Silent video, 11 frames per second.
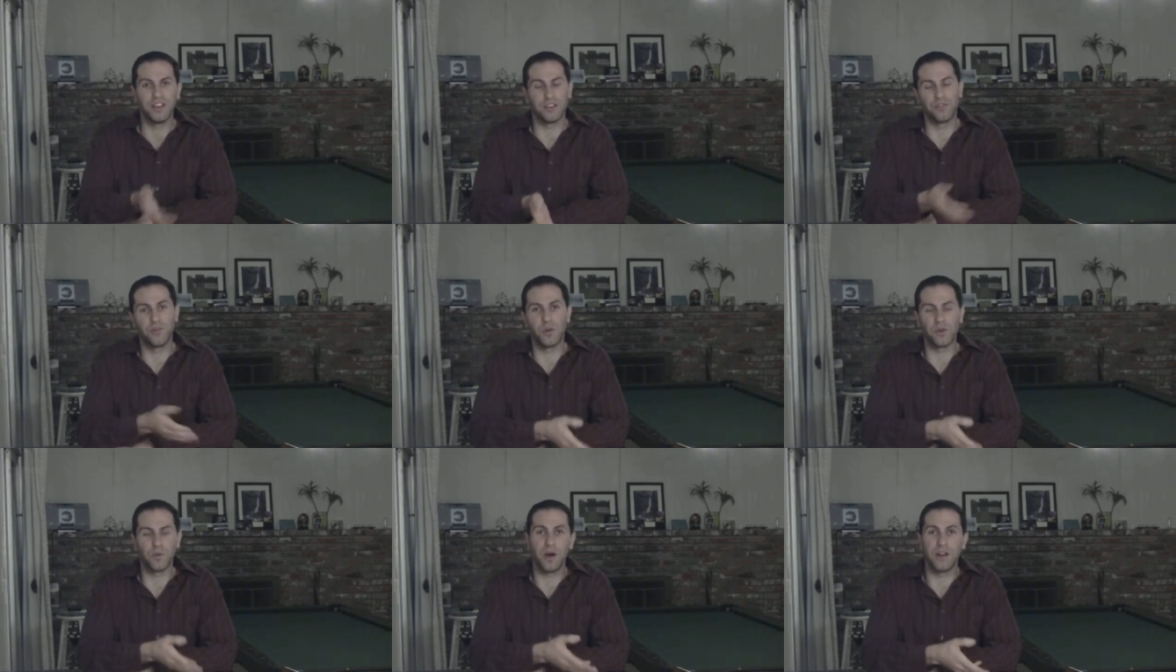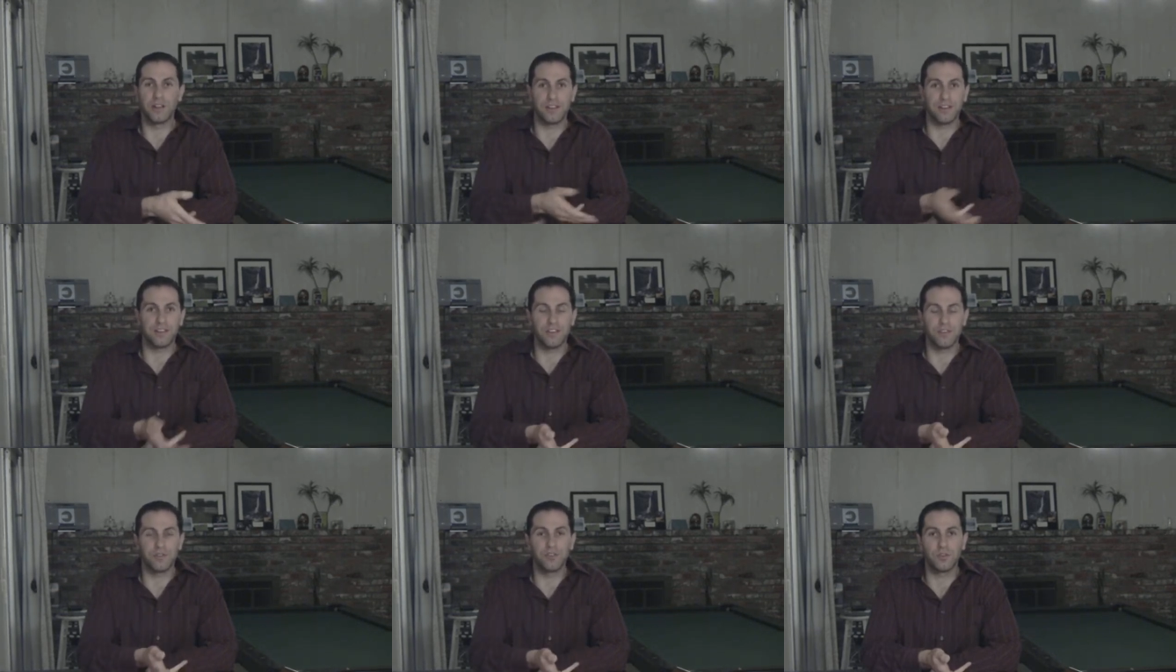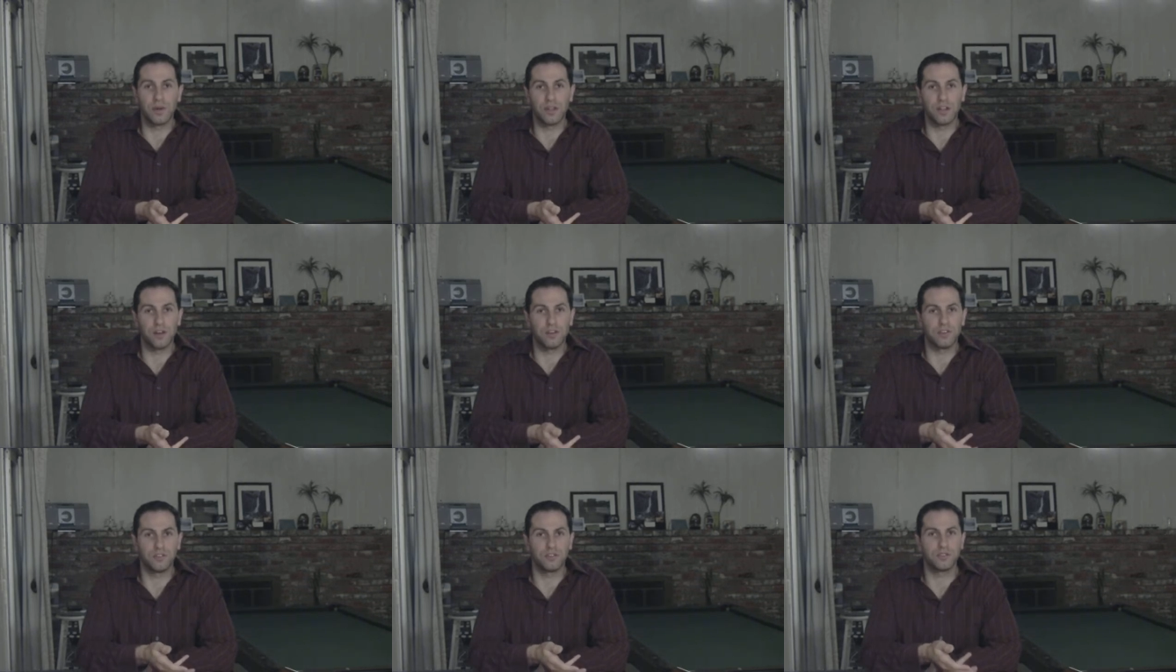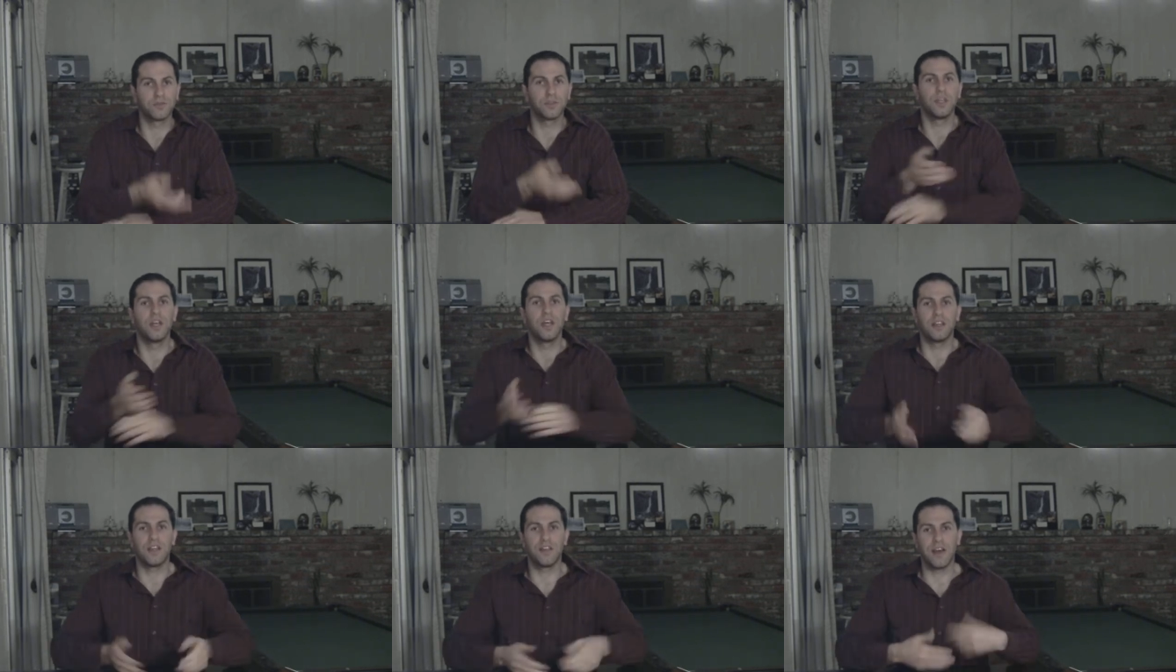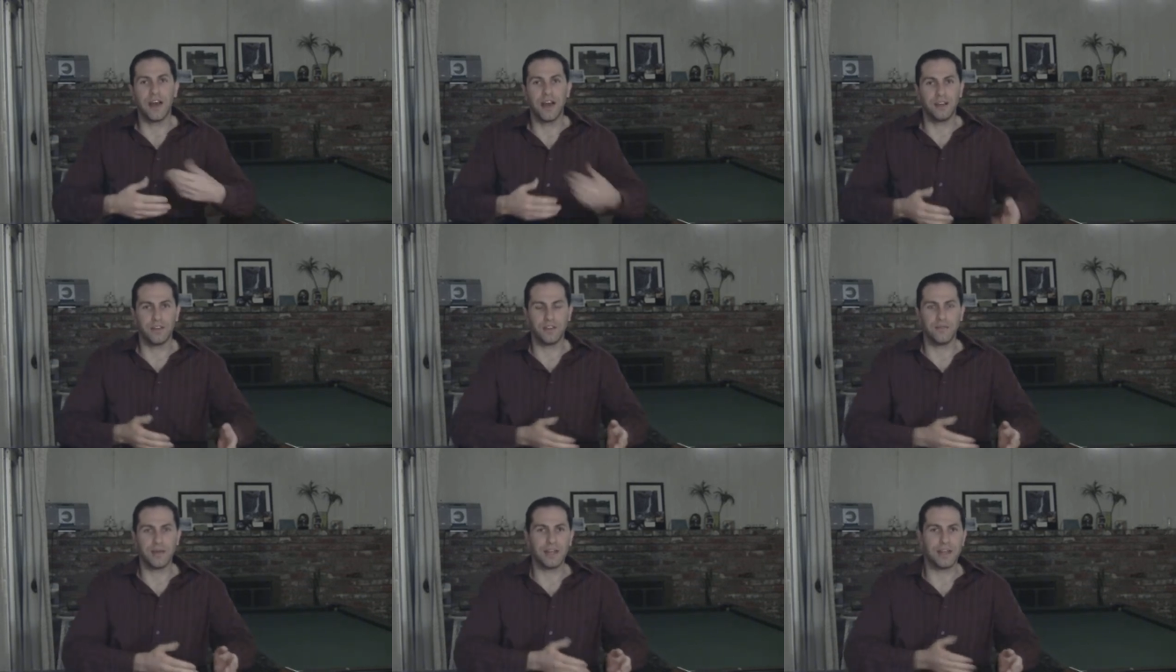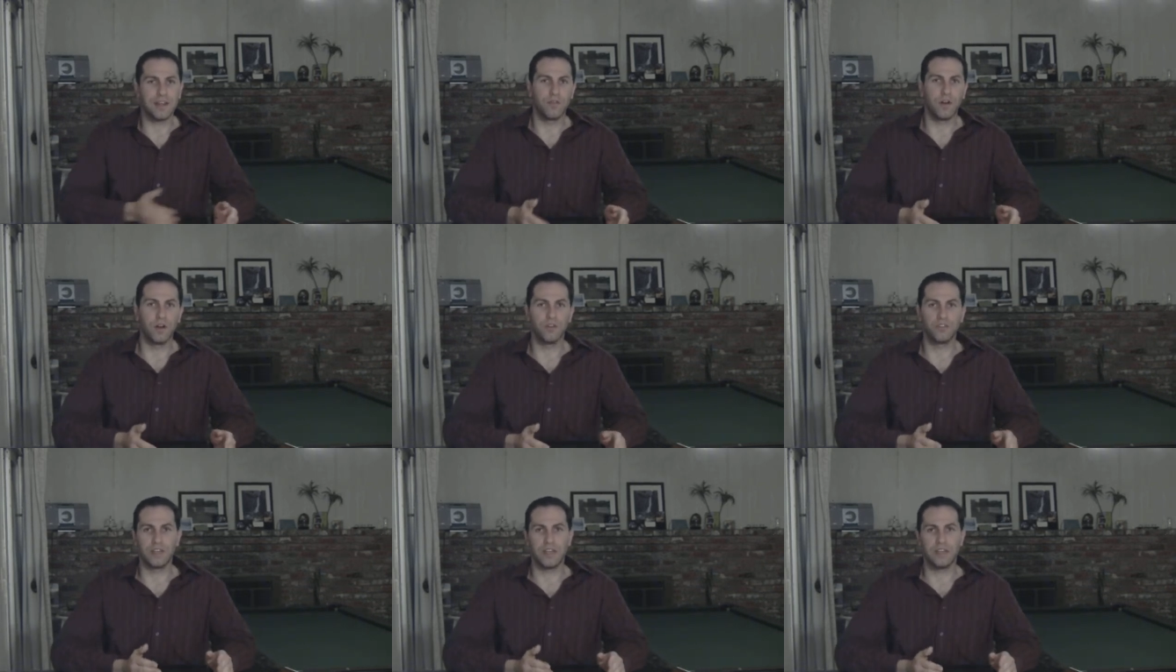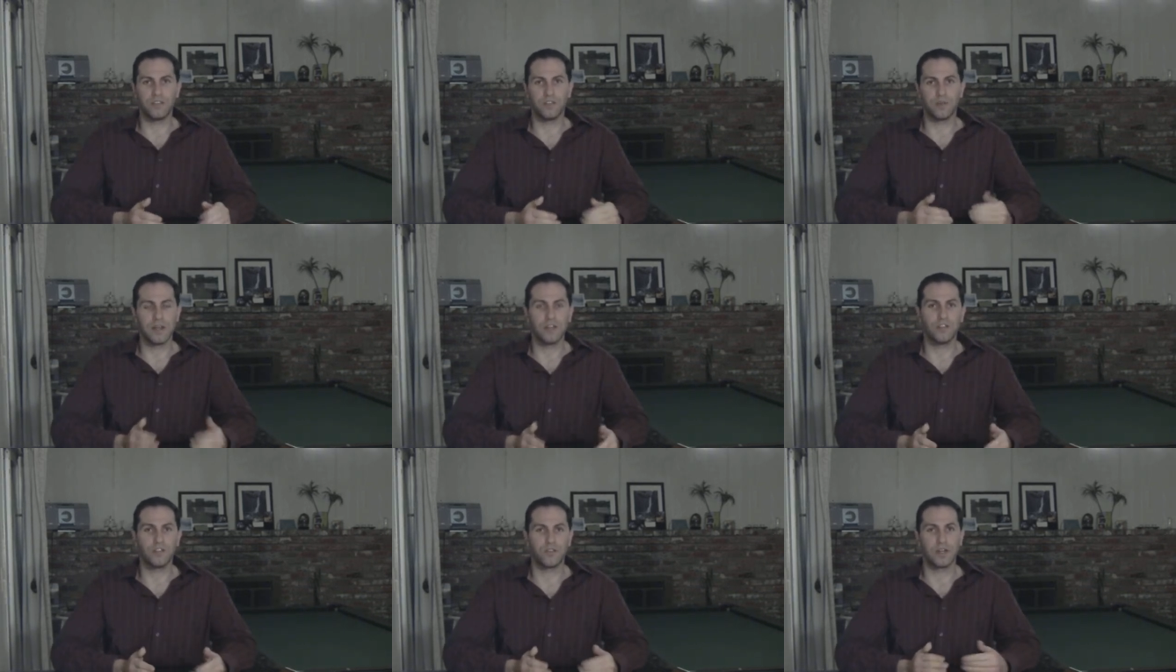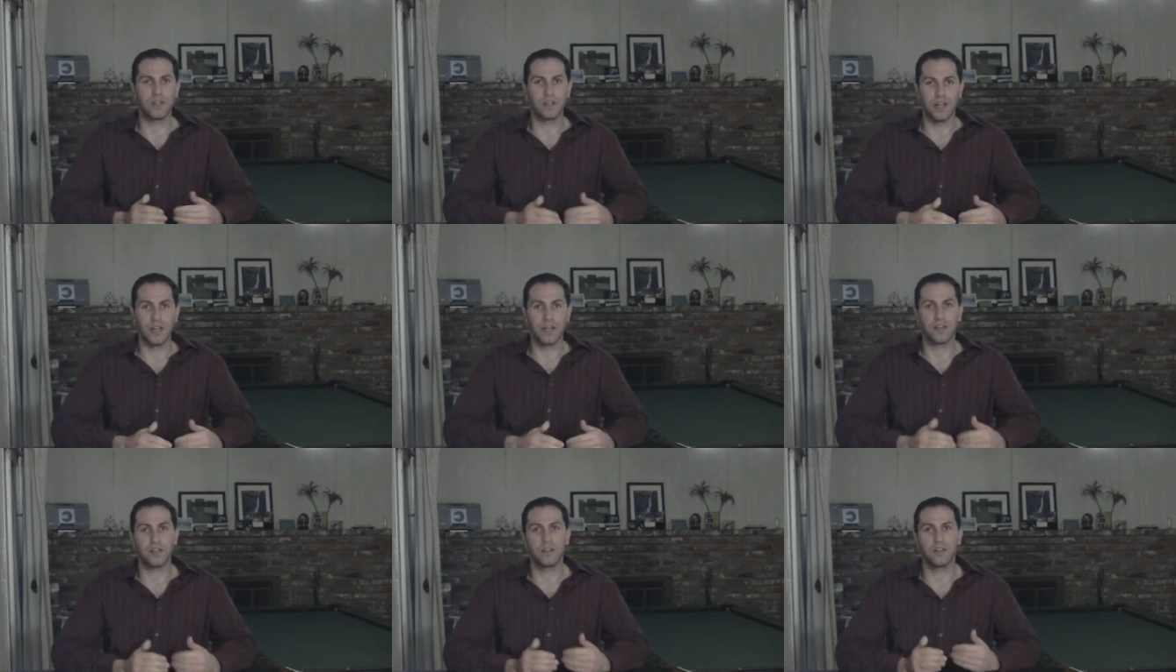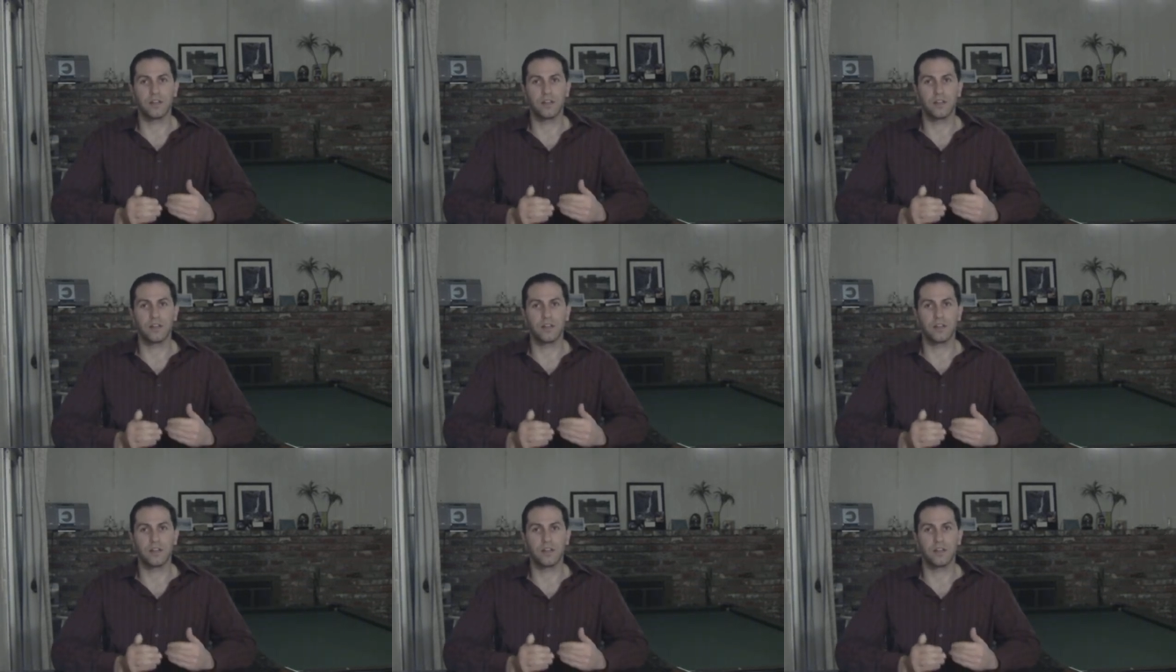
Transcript: Their 40-watt, I think, is selling for $20. They've made inroads into industry like